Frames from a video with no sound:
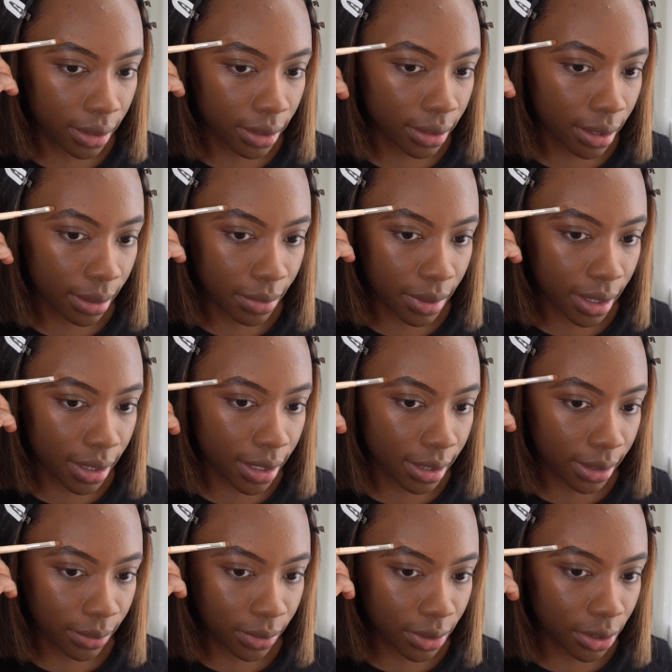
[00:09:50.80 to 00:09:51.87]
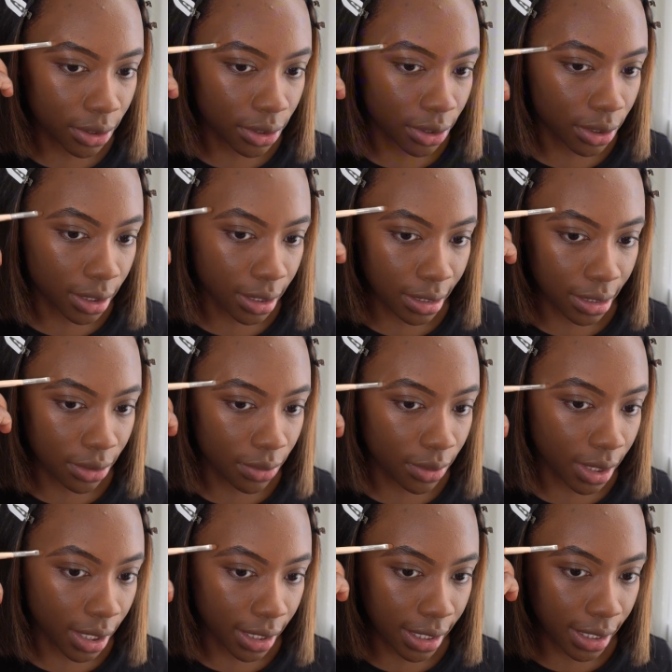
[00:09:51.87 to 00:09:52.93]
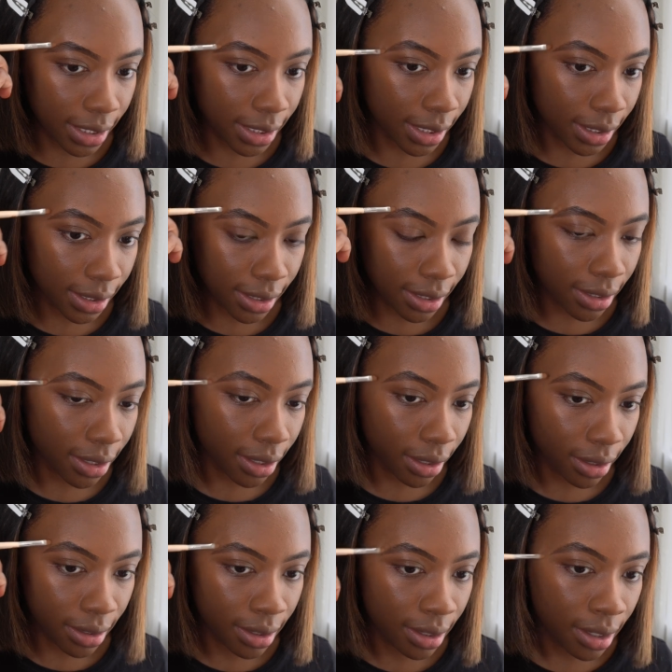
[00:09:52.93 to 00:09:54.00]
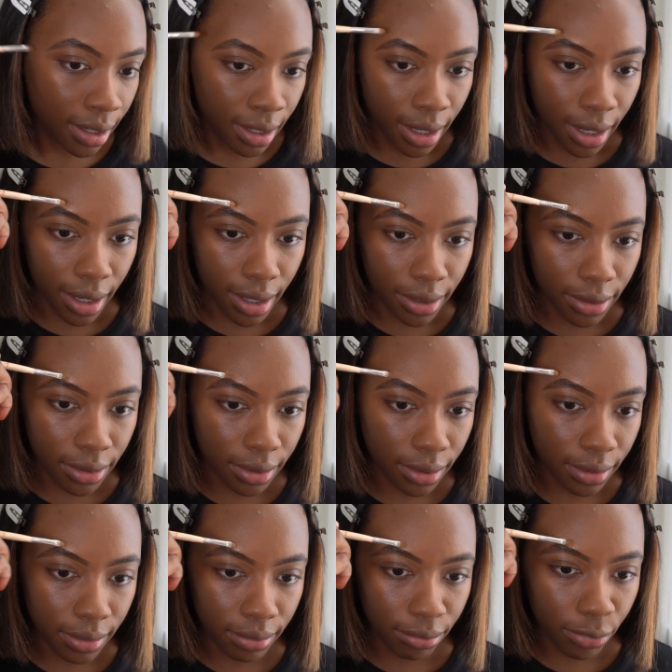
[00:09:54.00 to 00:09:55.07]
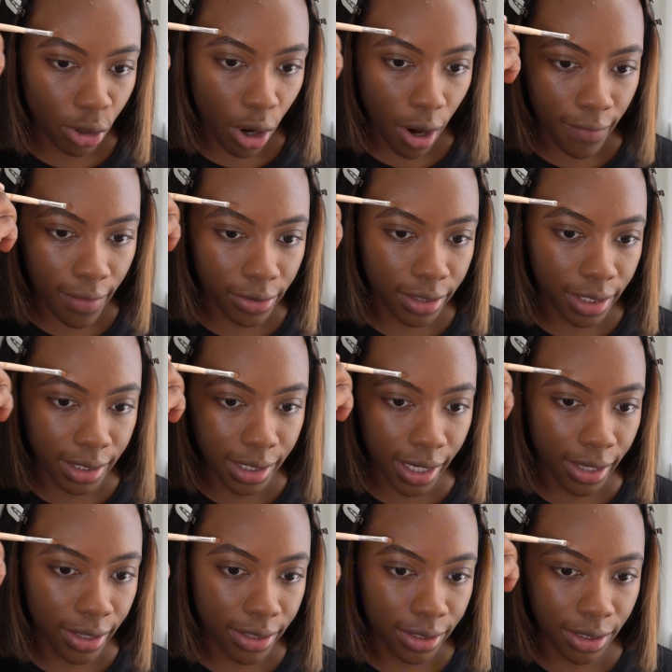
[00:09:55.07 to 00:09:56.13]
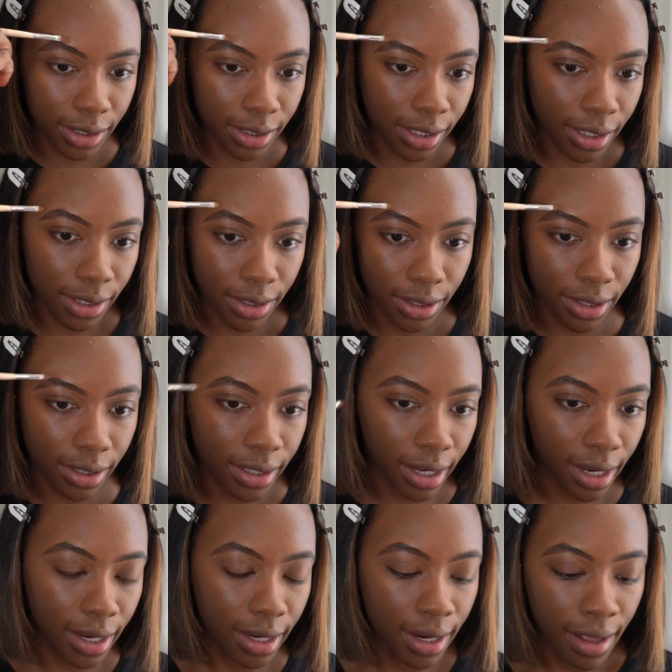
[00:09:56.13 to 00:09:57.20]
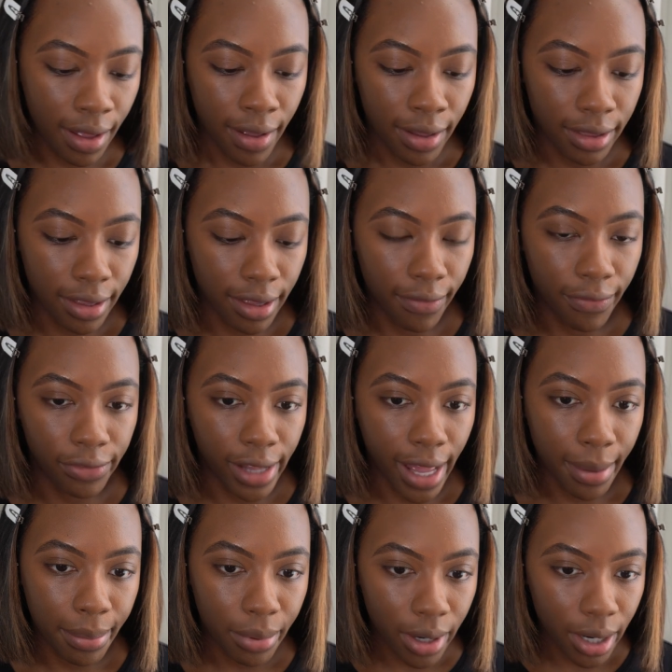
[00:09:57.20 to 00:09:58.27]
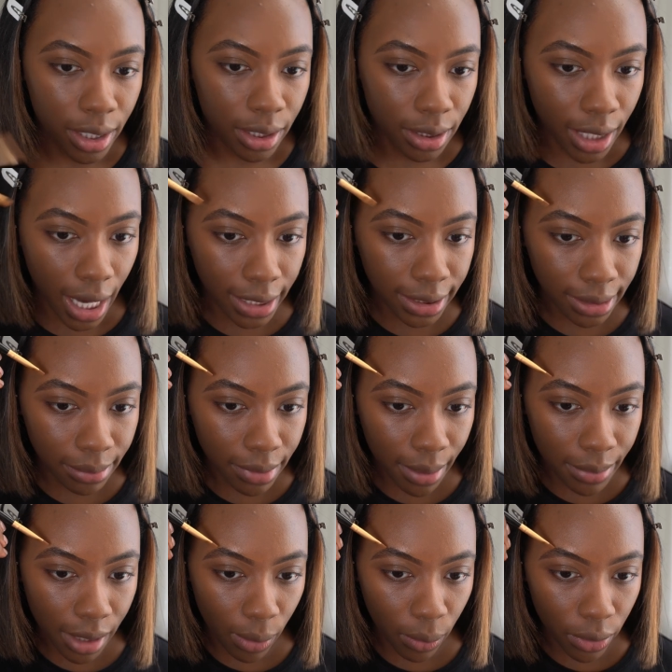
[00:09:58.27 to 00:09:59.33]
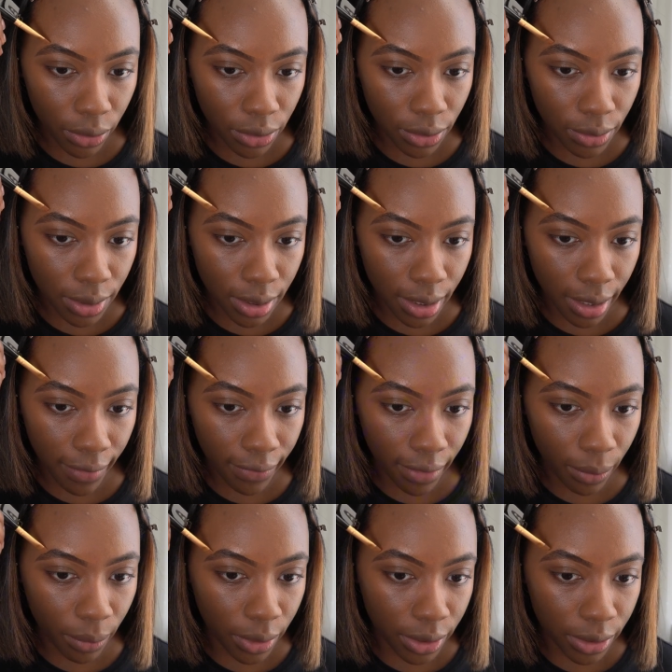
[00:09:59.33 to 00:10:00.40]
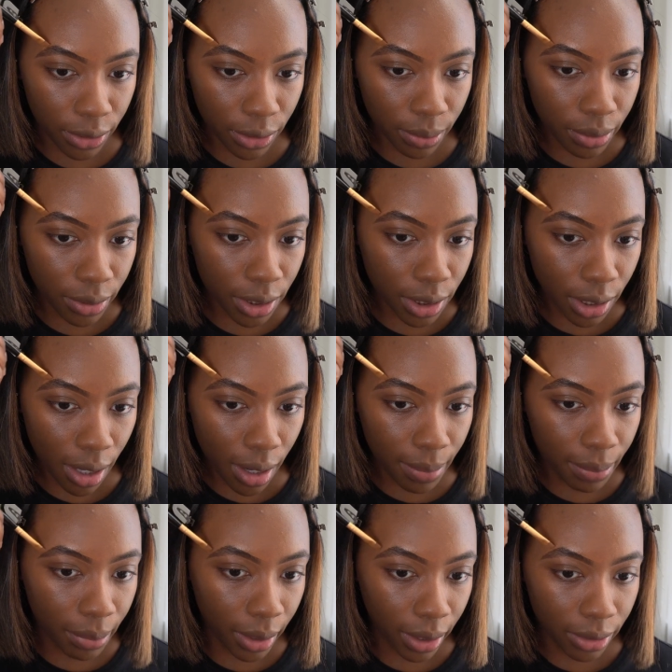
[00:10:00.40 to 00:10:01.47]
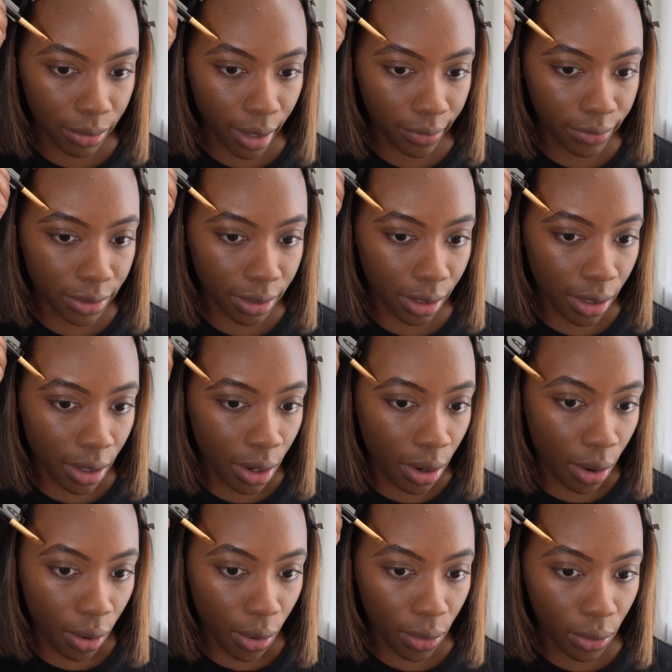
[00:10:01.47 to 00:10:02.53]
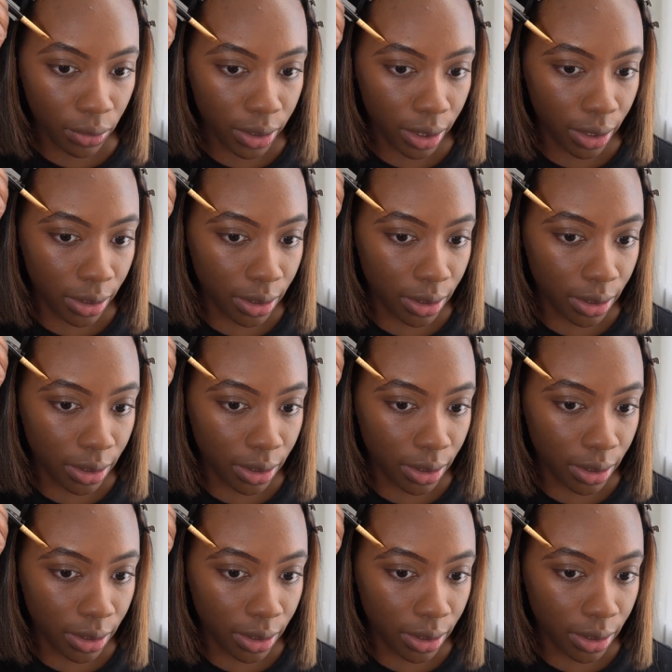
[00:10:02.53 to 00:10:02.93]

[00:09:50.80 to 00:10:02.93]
To me, this one is using this to carve out the tail is just easier than the flat brush. Sometimes I will use it if I want it super sharp, but you have to hold it a